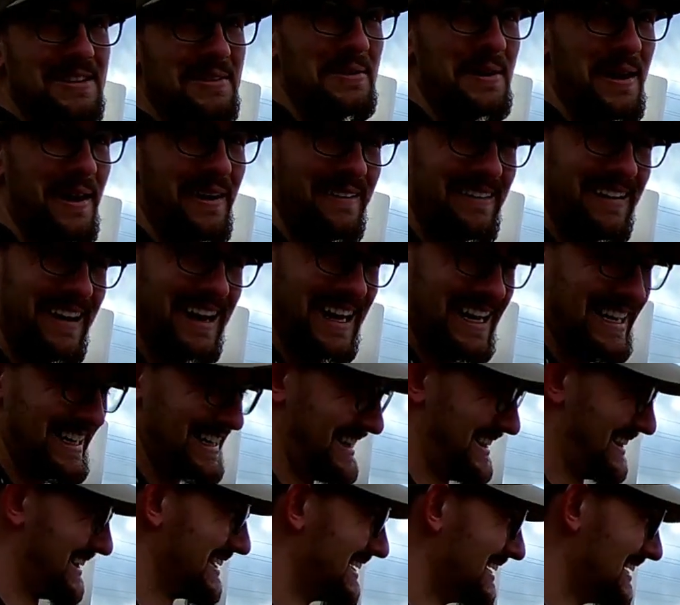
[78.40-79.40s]
doing alright.
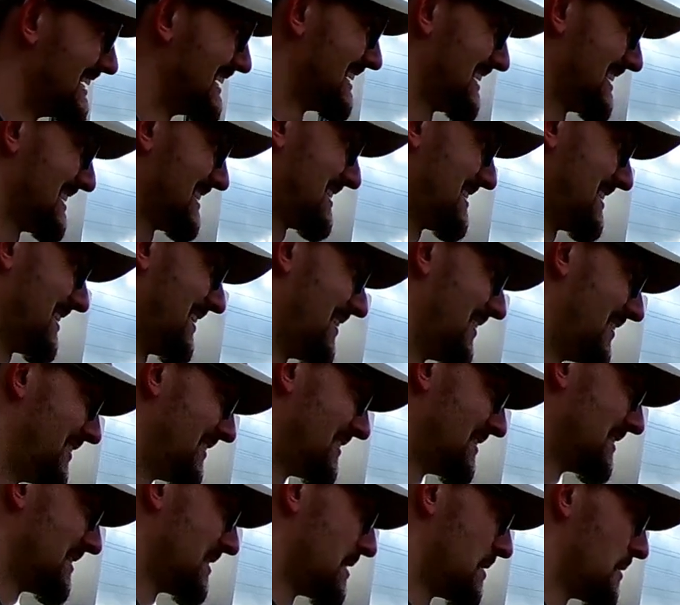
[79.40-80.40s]
Uh,
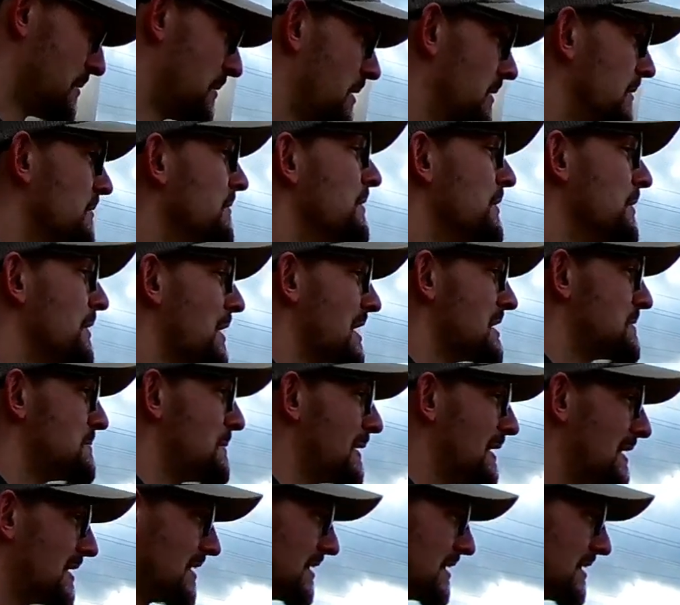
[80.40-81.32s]
so, uh, don't you think it's